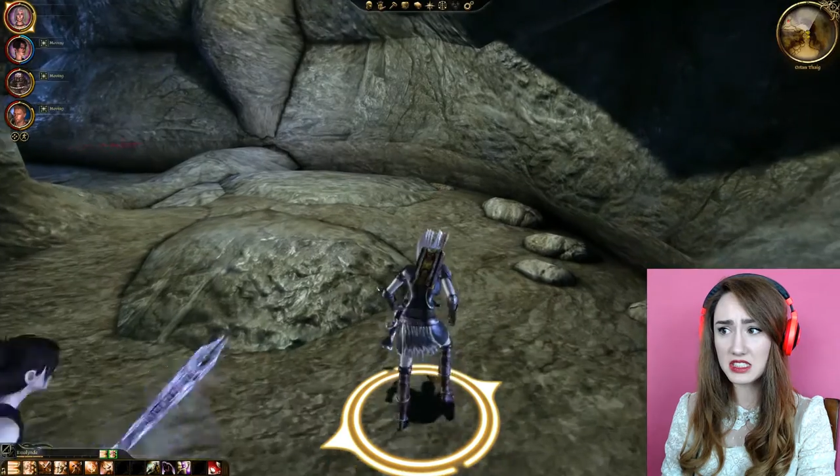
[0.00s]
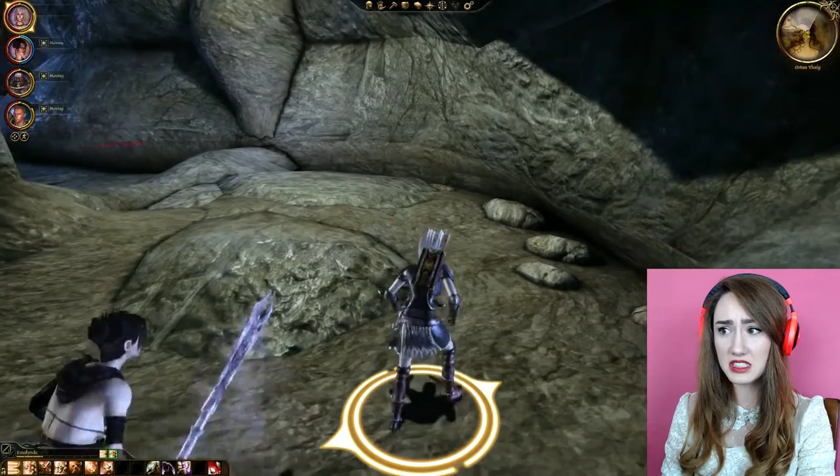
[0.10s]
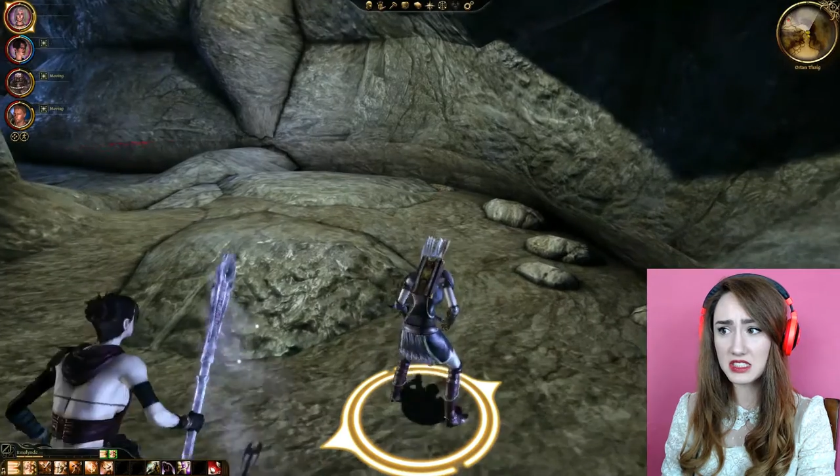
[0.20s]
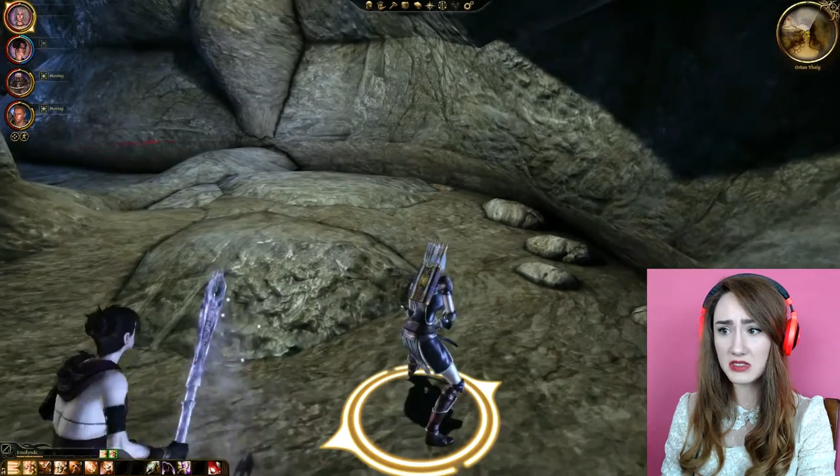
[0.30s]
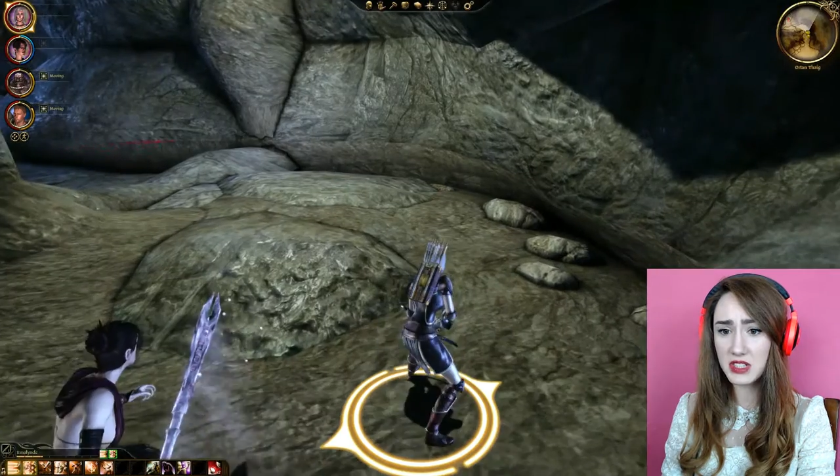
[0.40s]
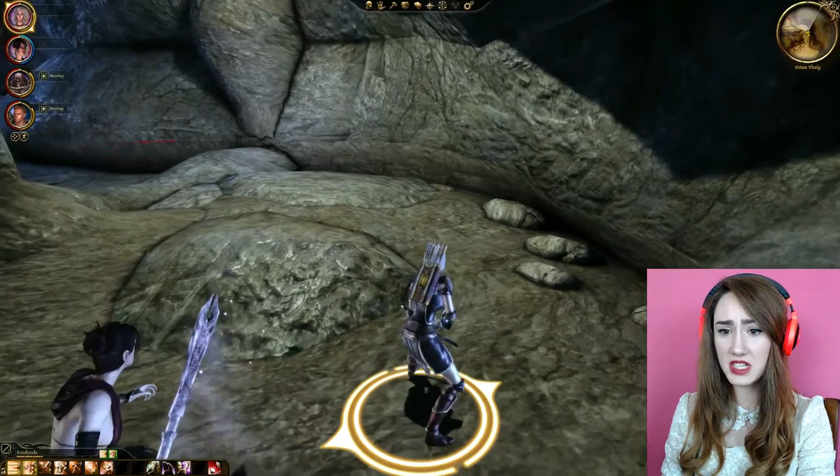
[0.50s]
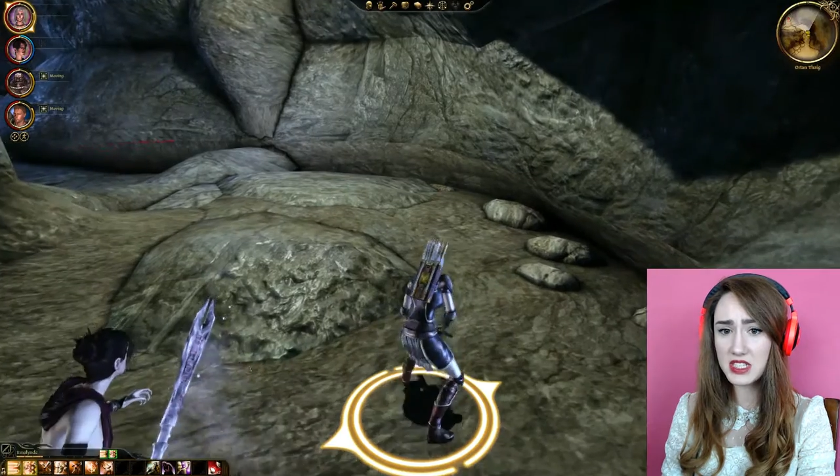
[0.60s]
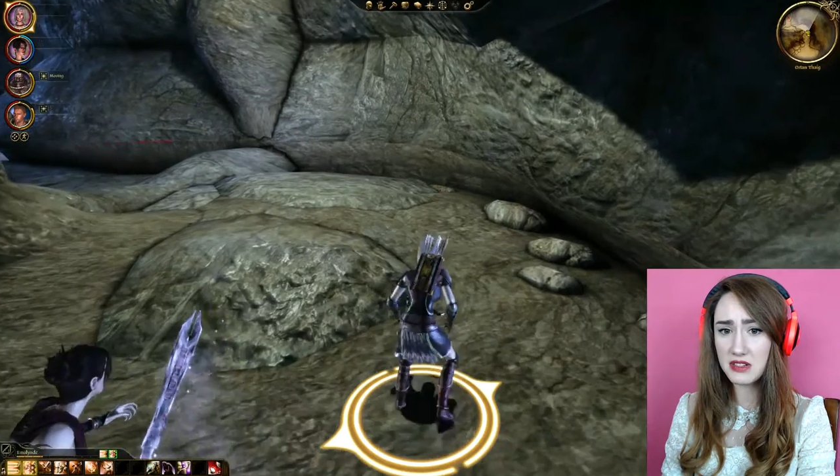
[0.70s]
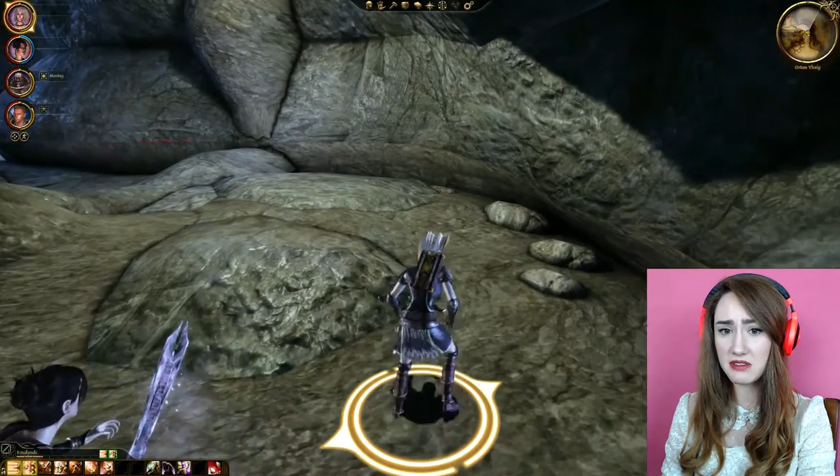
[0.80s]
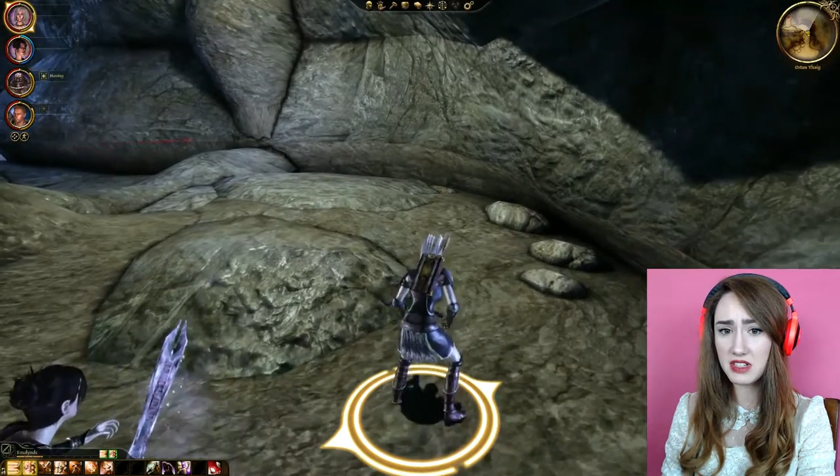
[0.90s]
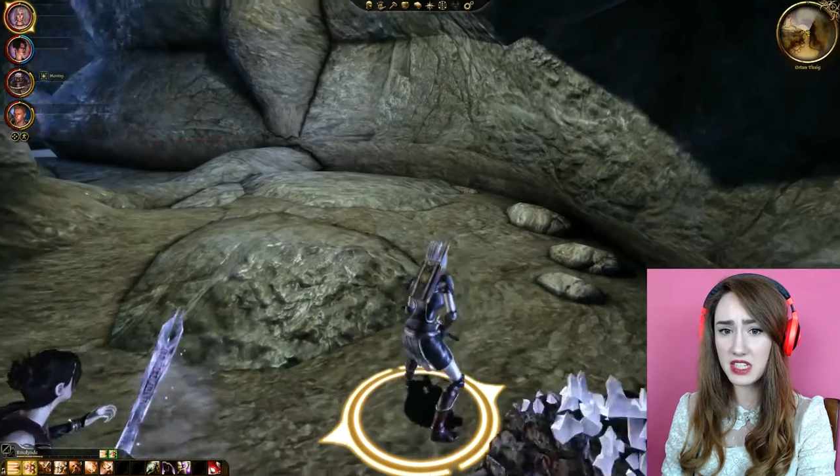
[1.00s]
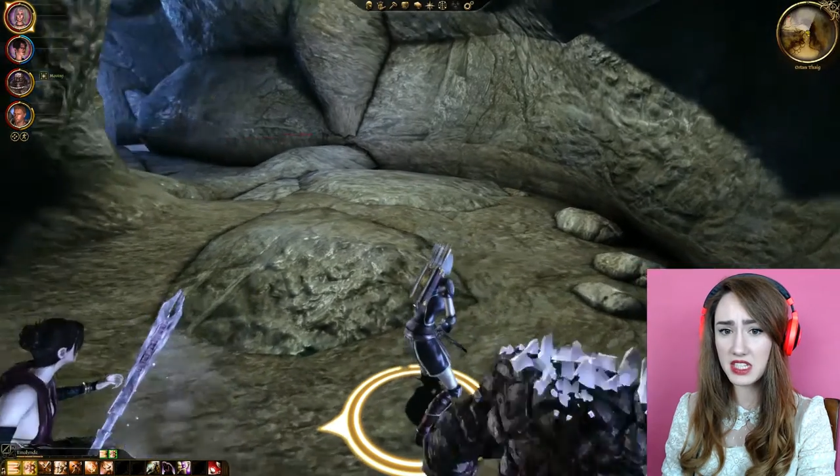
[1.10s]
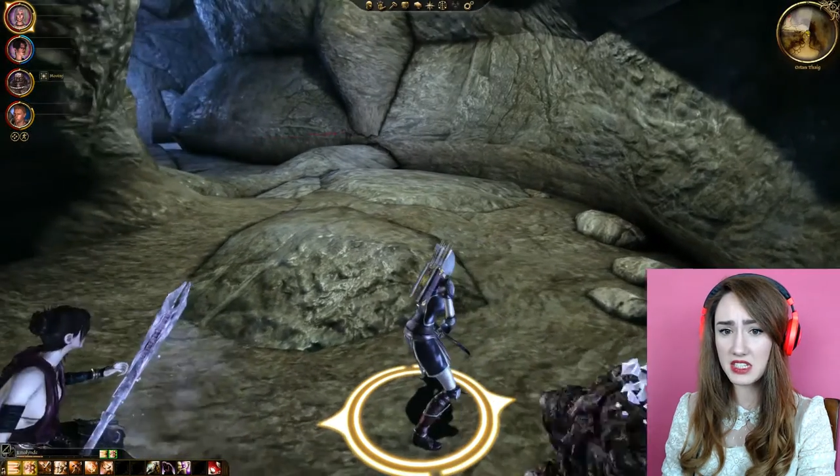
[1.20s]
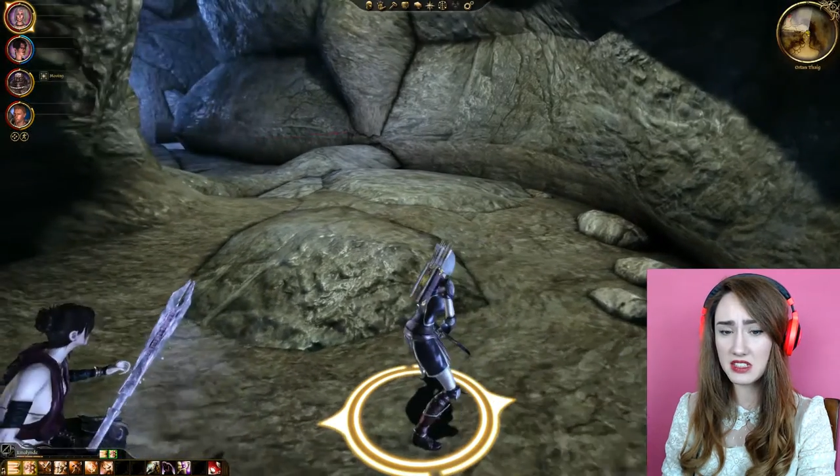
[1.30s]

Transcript: Why is it running?